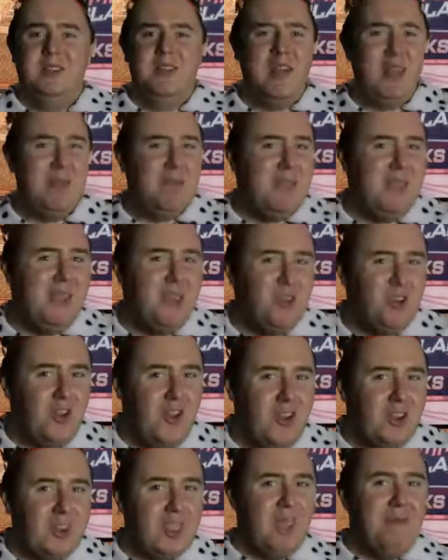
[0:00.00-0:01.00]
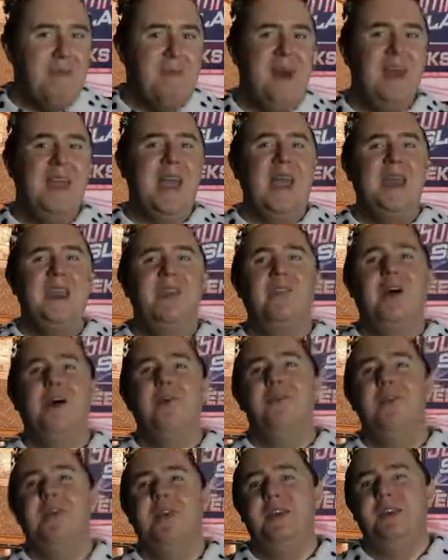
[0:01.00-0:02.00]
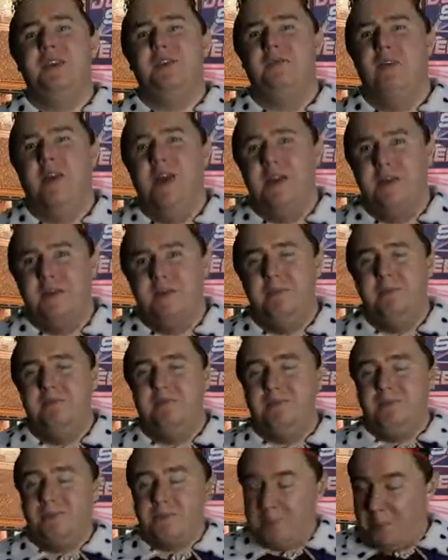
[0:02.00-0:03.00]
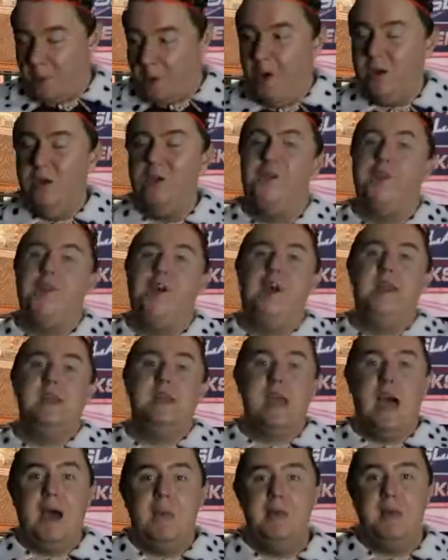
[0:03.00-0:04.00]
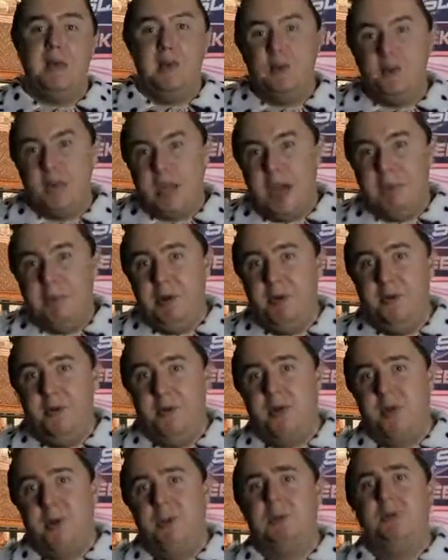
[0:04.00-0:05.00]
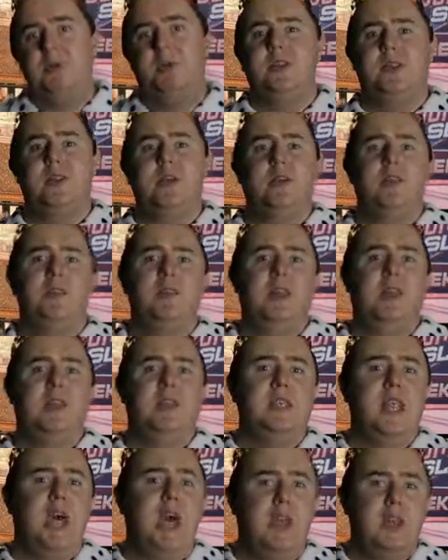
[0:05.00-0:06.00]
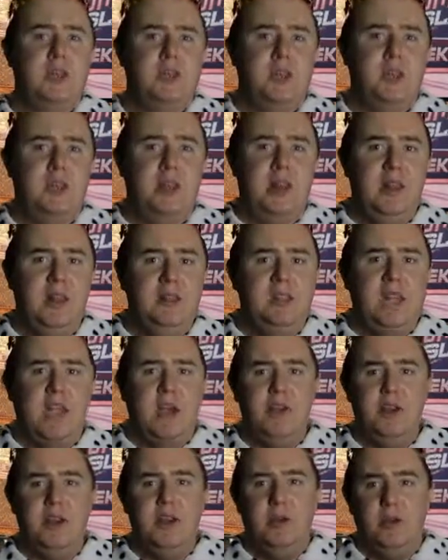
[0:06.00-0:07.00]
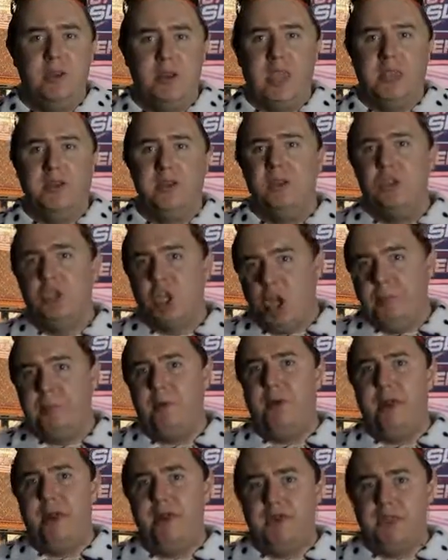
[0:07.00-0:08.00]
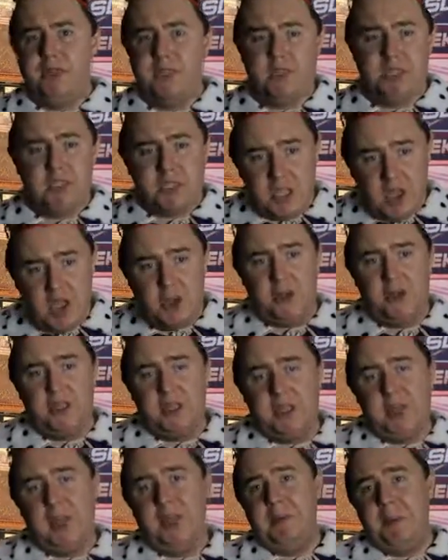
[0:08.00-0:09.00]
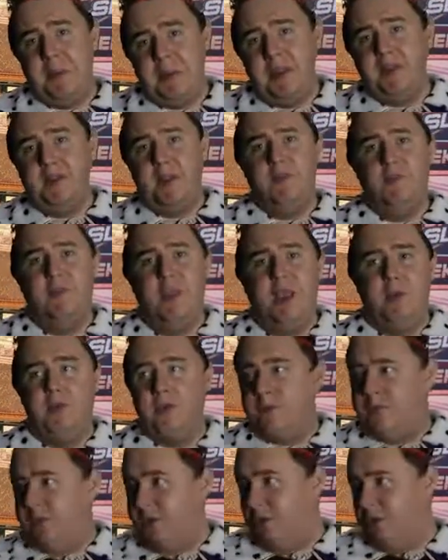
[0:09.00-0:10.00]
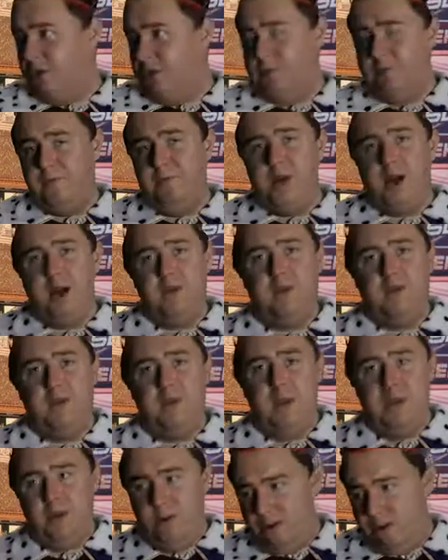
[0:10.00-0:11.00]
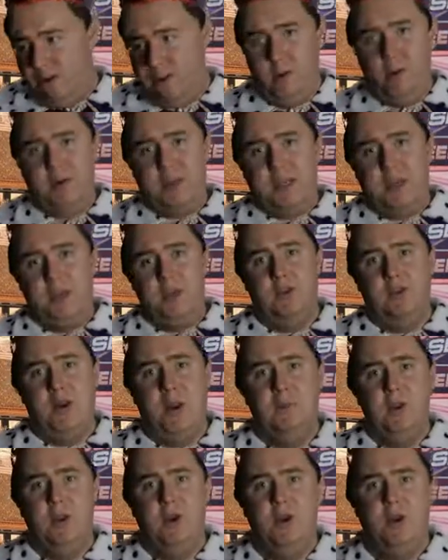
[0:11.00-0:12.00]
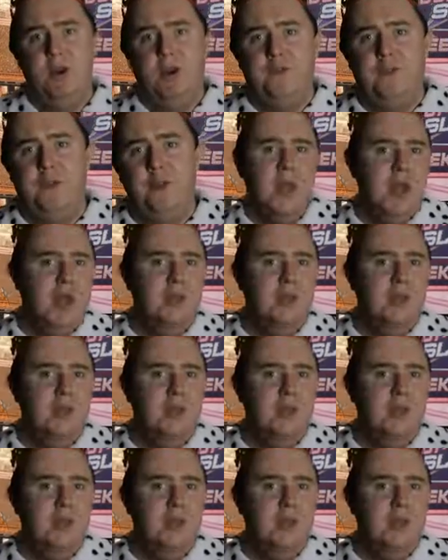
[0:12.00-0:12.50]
So let me try and get my head around this, right? Bonafide WWE superstars like Titus O'Neil and Darren Young get the jobber entrance to start a segment in the ring with no fanfare, no walk down the ramp, no nothing.